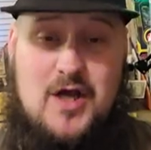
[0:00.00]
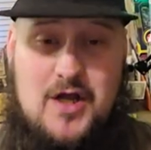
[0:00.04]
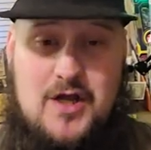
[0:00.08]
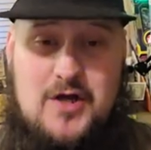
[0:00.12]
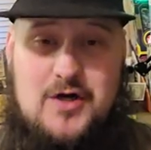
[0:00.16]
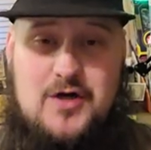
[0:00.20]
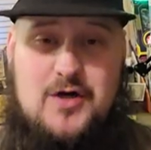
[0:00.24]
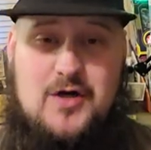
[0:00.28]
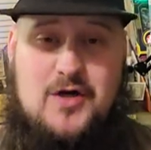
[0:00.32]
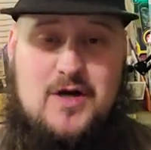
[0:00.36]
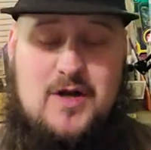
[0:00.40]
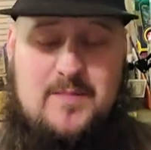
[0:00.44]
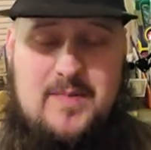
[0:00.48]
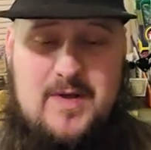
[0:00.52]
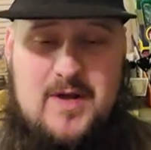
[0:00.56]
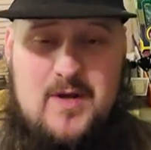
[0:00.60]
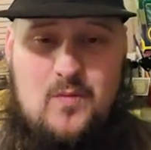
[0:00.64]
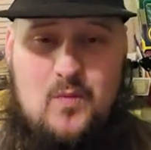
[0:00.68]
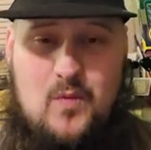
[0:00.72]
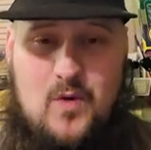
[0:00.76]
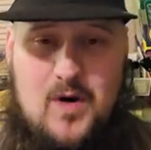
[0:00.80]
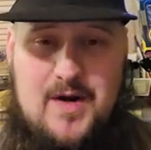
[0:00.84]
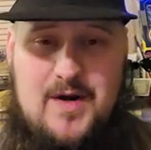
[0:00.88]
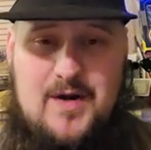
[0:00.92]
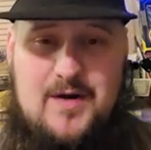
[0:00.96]
And you're going to pay
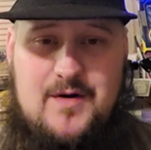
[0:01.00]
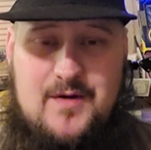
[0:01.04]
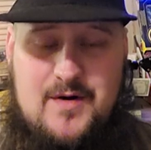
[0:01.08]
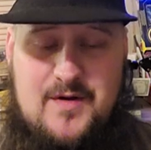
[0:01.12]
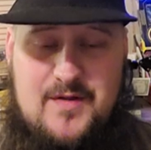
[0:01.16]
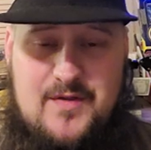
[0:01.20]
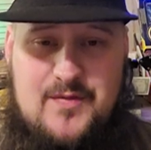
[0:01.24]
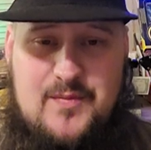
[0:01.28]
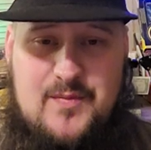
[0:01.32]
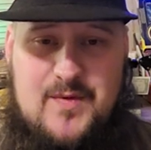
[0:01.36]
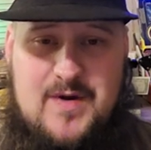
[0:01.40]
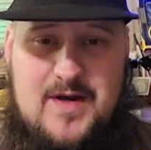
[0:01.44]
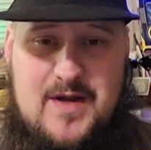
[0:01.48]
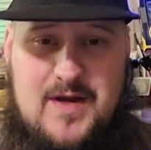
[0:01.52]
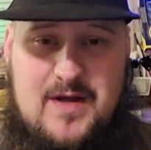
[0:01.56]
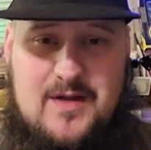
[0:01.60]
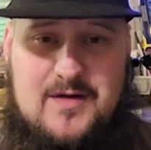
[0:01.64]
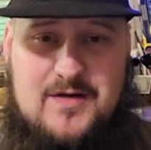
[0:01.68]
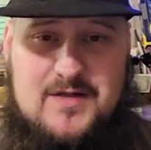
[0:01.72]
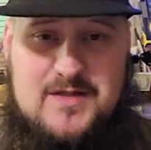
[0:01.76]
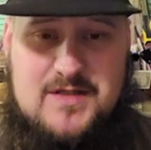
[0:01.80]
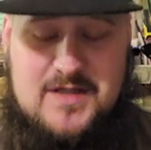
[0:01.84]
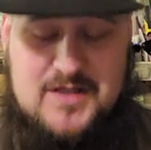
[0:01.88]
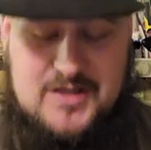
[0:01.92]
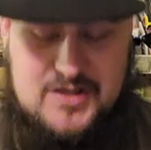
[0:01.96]

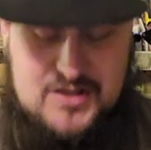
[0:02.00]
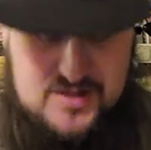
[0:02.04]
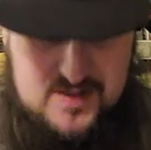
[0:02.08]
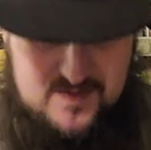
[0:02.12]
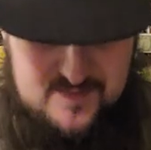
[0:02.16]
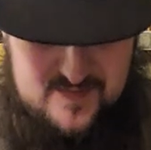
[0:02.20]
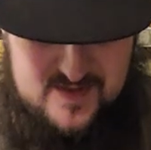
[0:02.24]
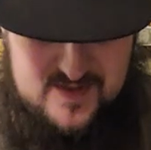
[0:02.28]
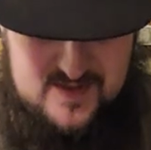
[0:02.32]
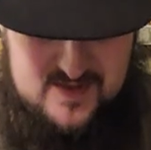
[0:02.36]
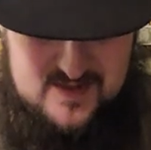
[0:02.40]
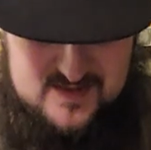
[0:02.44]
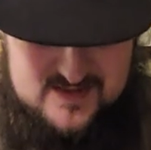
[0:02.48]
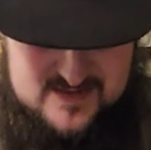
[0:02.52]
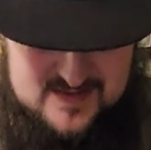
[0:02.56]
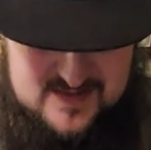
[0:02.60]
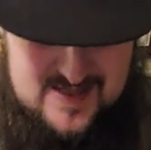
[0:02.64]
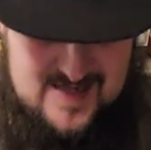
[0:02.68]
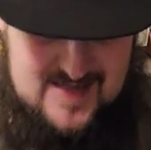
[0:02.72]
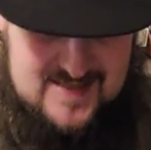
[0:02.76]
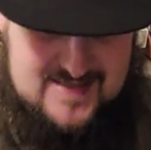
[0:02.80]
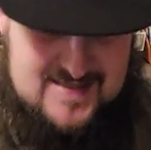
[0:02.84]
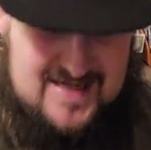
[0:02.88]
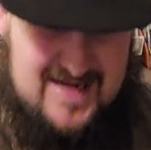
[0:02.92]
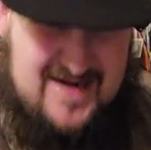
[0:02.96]
$103 in shipping. So
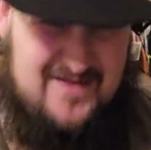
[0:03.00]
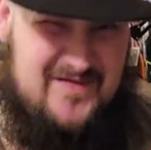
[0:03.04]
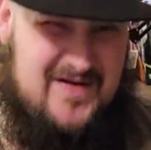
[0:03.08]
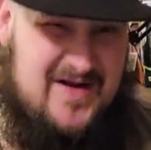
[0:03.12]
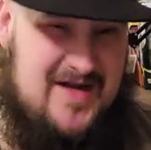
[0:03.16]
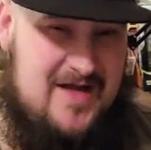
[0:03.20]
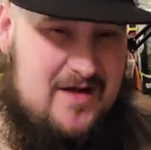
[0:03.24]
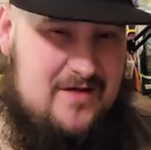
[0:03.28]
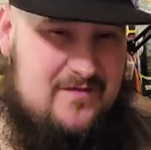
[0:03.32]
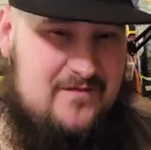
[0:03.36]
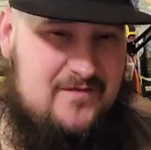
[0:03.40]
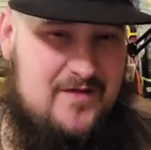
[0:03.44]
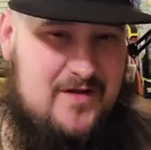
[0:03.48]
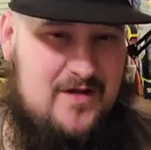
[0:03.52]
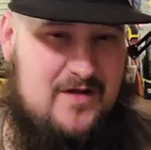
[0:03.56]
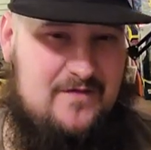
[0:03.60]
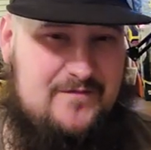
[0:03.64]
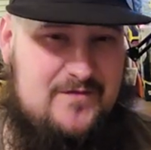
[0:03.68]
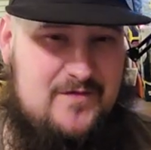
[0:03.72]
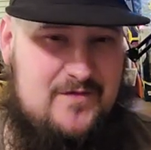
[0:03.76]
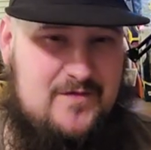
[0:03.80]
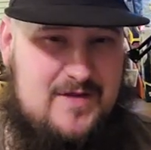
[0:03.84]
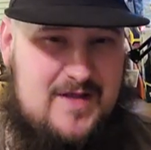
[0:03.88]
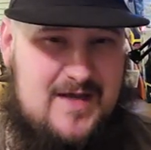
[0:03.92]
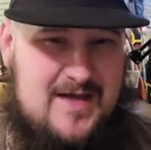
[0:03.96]
that's kind of a downfall
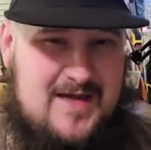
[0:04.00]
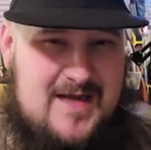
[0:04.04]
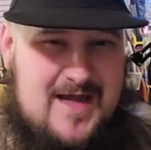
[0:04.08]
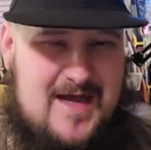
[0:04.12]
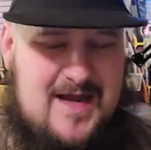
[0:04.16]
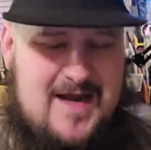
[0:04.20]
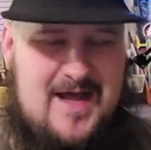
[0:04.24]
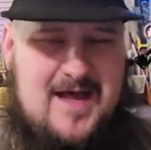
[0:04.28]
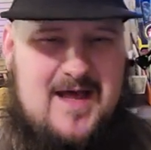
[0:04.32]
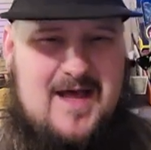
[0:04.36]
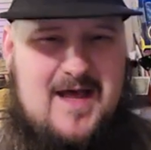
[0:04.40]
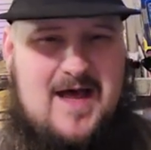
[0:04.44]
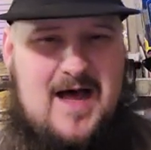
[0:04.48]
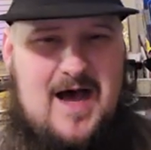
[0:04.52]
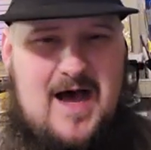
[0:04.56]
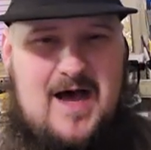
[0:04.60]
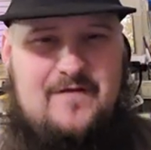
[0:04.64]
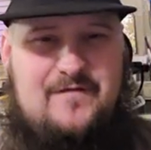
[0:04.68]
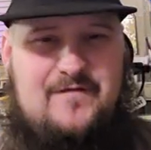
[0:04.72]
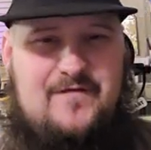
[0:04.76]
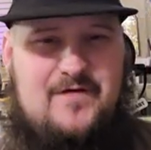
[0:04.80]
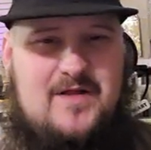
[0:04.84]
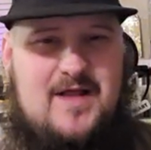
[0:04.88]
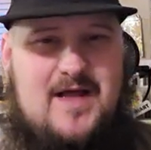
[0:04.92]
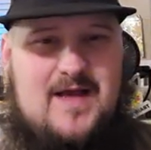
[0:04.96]
of you. That kind of,
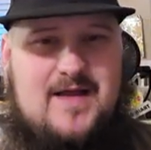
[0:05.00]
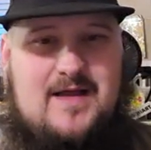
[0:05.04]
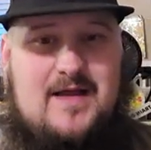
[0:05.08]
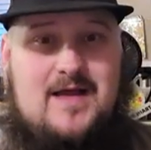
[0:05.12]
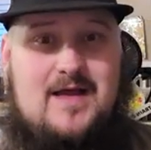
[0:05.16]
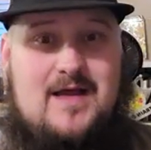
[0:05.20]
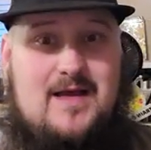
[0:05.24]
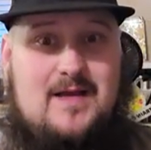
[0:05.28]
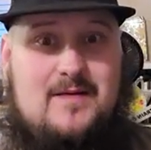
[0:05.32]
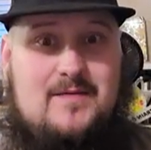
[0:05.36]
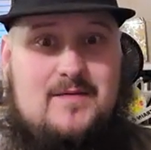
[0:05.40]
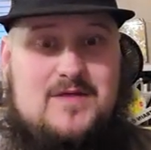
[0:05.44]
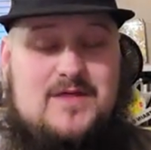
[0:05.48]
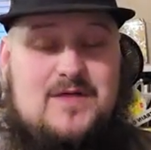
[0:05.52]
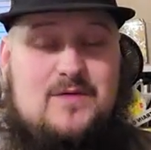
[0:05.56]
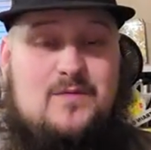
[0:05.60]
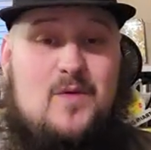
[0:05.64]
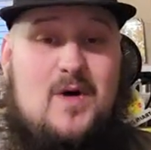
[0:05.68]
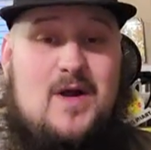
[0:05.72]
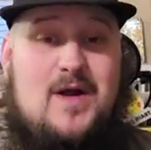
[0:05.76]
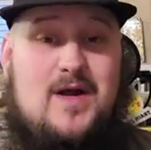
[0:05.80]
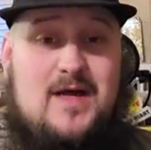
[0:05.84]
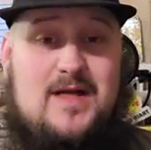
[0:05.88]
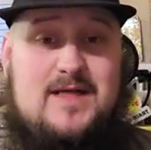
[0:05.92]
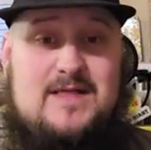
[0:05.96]
I feel like, so
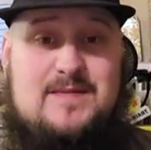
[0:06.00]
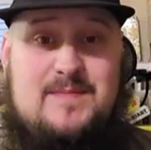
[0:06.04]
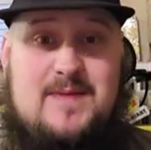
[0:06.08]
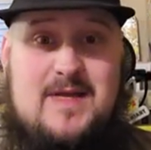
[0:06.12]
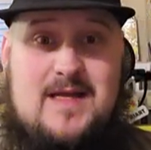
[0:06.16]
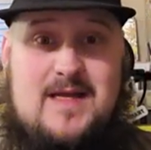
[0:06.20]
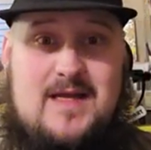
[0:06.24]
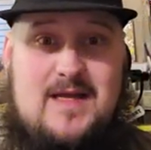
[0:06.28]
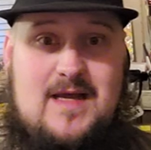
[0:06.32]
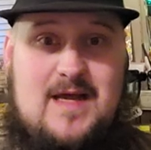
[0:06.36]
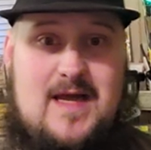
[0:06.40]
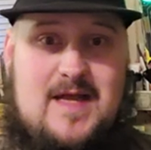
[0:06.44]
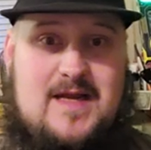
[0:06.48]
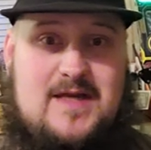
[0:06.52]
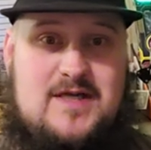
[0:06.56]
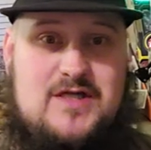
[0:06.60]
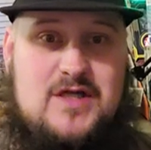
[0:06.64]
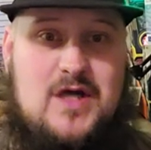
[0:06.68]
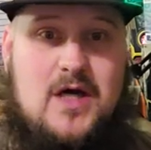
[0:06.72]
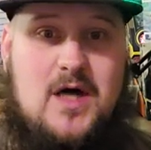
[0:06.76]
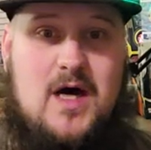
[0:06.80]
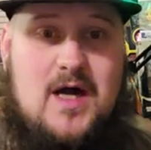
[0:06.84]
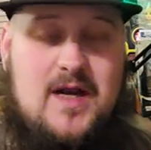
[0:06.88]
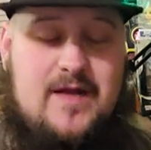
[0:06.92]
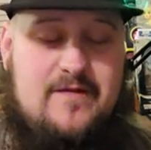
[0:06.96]
Whatnot's making a
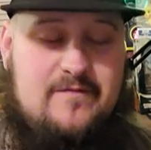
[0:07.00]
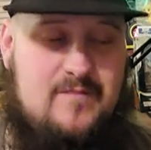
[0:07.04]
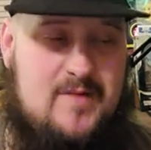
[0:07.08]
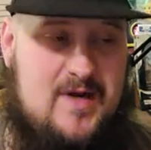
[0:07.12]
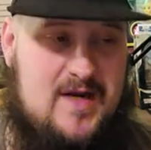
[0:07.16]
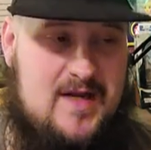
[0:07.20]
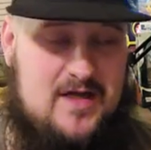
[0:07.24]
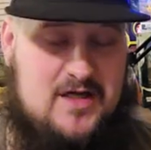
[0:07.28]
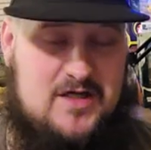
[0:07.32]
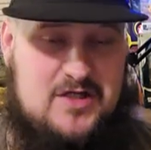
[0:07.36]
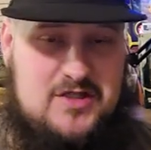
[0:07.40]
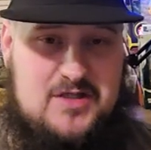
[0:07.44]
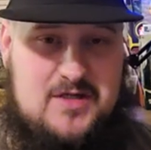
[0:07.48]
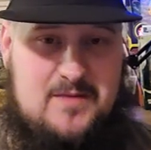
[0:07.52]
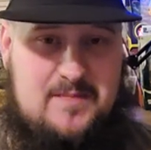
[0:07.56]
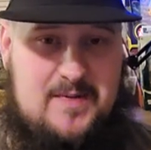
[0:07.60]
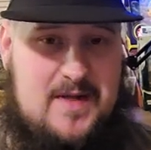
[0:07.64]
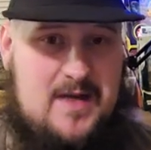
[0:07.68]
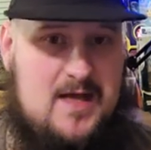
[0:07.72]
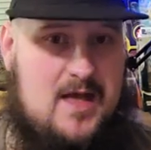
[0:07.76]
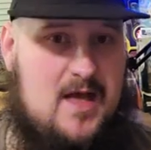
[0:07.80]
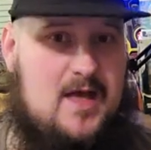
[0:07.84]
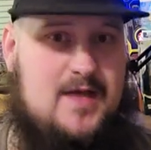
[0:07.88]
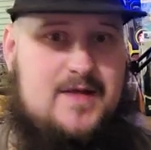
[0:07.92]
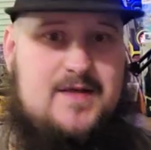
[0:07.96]
ton of money on
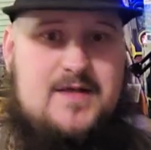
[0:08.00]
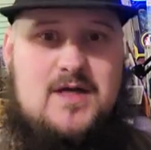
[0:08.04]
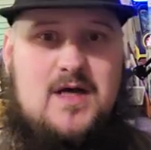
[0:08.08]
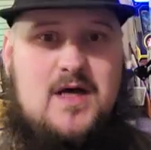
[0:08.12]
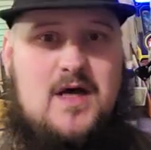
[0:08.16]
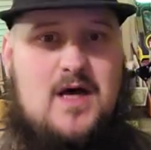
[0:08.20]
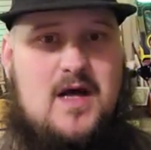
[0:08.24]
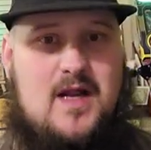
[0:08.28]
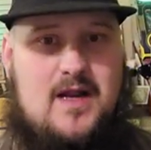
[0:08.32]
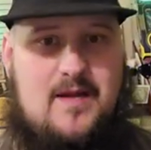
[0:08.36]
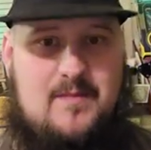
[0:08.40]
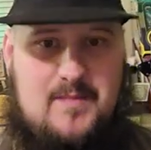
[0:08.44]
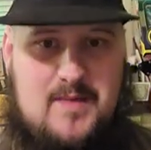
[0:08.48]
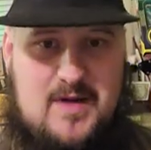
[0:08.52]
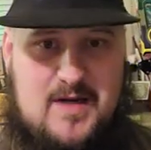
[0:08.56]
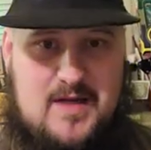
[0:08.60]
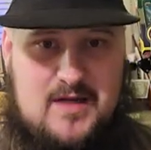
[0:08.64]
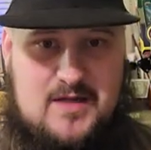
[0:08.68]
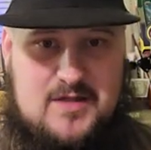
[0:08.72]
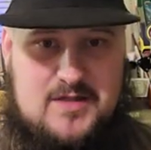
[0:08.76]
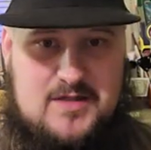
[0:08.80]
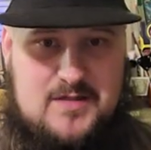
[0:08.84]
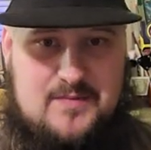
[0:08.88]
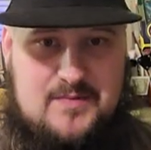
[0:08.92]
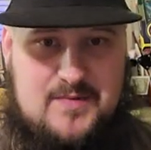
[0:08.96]
shipping. A ton of money
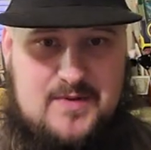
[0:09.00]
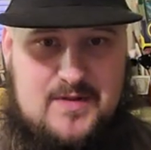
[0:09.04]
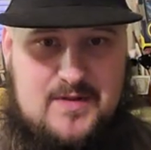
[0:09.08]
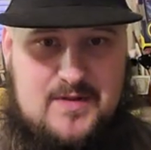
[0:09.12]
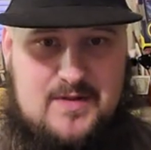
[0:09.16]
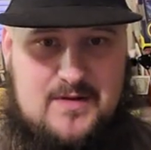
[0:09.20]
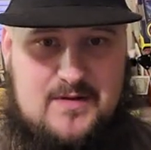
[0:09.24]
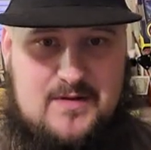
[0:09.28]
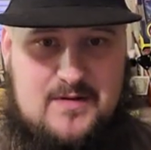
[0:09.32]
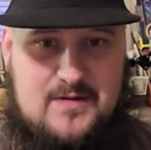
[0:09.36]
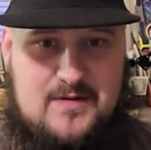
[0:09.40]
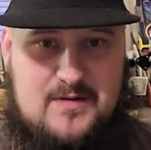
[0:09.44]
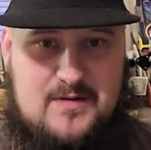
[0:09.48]
on shipping.